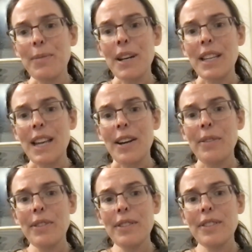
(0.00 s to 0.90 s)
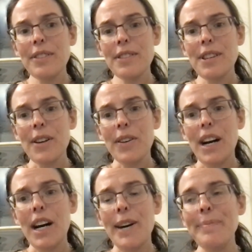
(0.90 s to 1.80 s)
right now.
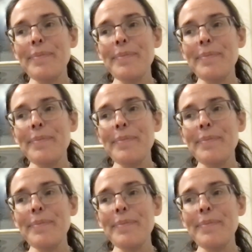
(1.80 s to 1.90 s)
So,